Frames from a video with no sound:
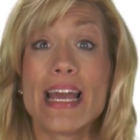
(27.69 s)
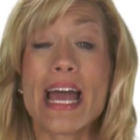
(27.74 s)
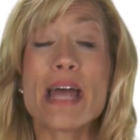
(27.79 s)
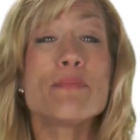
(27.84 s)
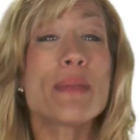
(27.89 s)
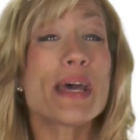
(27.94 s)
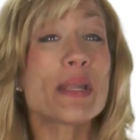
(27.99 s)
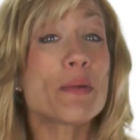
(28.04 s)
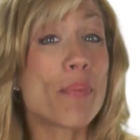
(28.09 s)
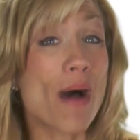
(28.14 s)

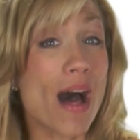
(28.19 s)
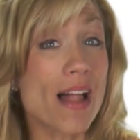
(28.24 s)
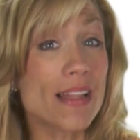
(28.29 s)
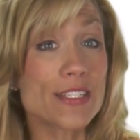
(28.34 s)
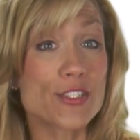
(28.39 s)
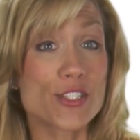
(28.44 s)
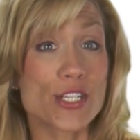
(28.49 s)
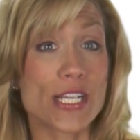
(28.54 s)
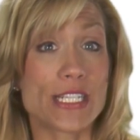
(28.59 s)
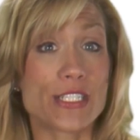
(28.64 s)
and
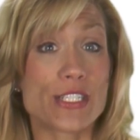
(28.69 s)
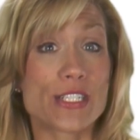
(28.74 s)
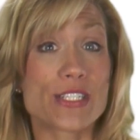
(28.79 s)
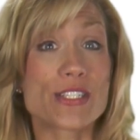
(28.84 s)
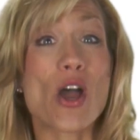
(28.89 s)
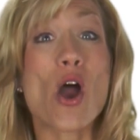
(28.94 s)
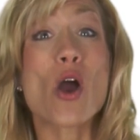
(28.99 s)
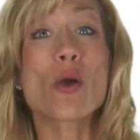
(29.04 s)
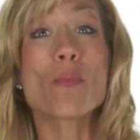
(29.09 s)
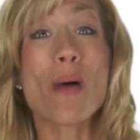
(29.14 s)
metabolic
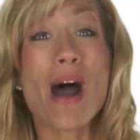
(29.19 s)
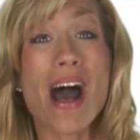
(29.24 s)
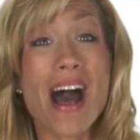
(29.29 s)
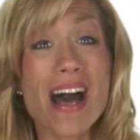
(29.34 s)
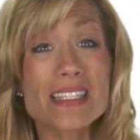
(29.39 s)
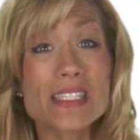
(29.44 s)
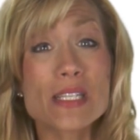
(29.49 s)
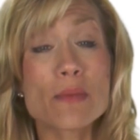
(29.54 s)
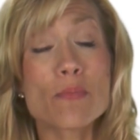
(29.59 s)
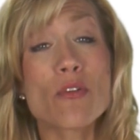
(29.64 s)
changes are
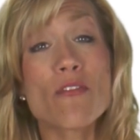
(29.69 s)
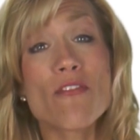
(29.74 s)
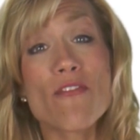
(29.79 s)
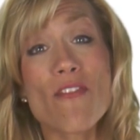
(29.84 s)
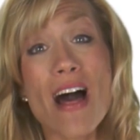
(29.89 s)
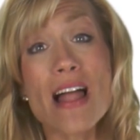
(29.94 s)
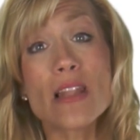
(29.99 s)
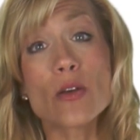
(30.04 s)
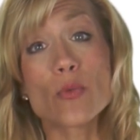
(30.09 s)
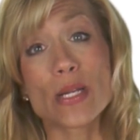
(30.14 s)
possible
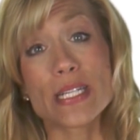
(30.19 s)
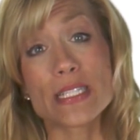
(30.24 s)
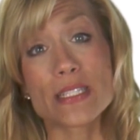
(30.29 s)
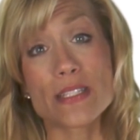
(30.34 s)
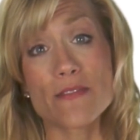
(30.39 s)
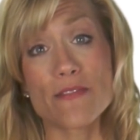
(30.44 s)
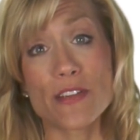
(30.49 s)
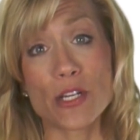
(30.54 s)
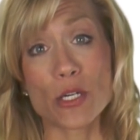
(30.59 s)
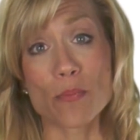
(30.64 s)
following
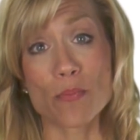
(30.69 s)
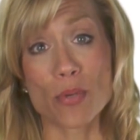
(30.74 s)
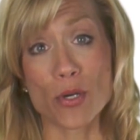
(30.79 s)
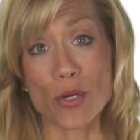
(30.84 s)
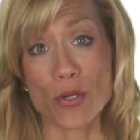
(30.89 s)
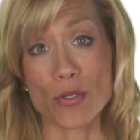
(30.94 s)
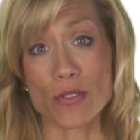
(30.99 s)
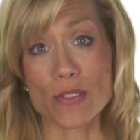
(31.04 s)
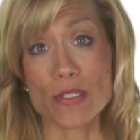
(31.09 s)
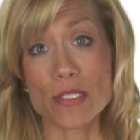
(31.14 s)
severe
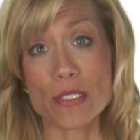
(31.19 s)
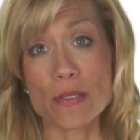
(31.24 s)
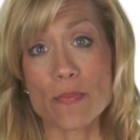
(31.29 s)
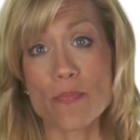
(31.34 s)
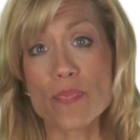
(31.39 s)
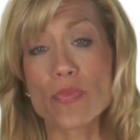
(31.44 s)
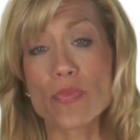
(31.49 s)
burns.